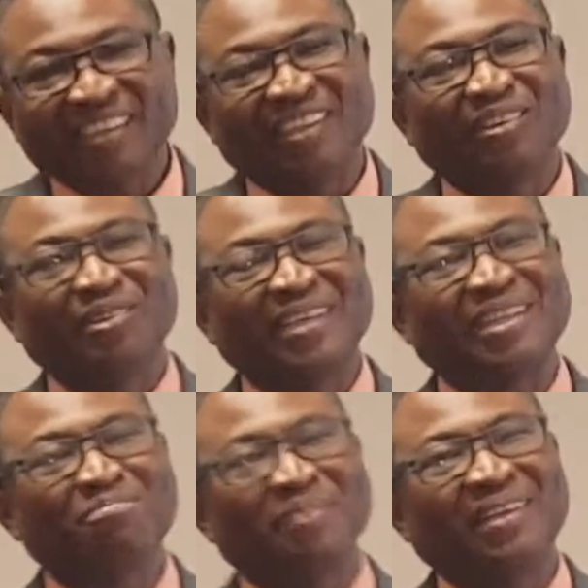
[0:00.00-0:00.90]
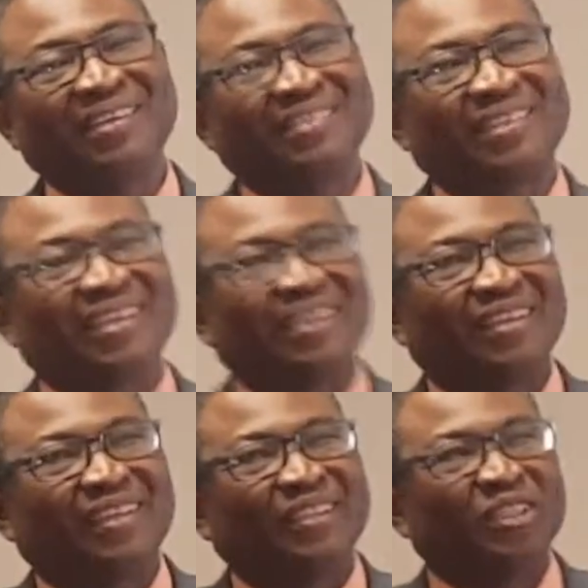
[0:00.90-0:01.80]
He looked at me, he
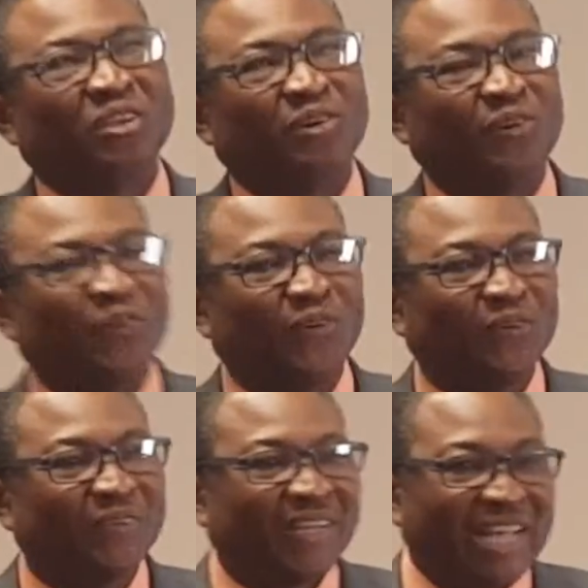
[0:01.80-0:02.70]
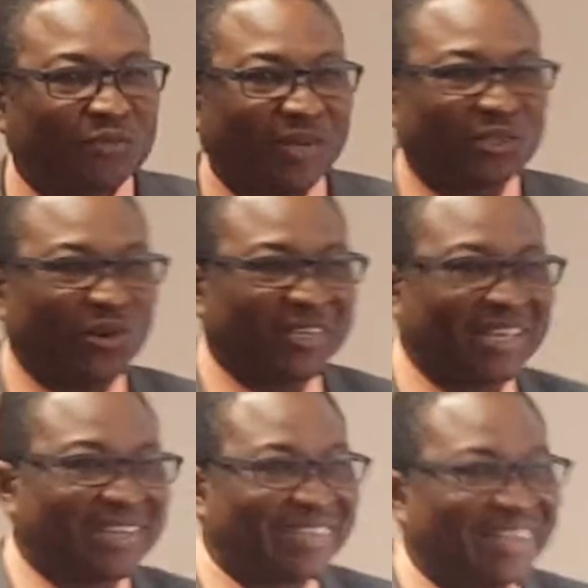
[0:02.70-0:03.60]
said, no. As we are
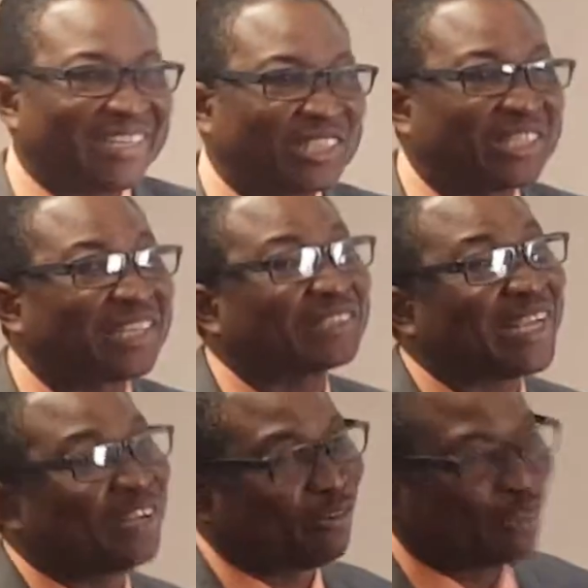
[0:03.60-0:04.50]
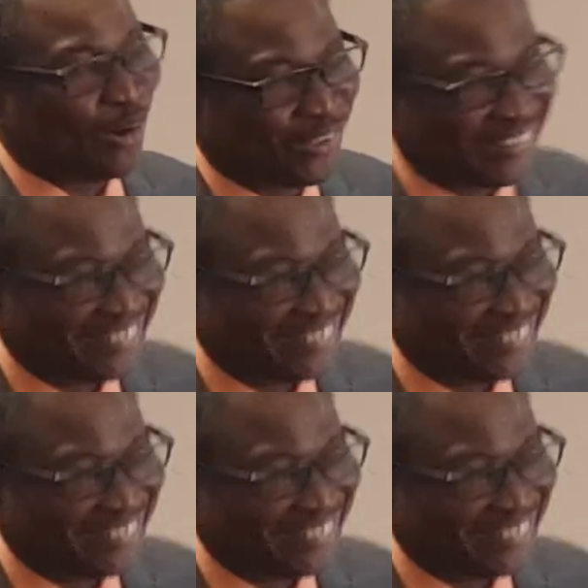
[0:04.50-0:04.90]
talking, I realized he's a child of God.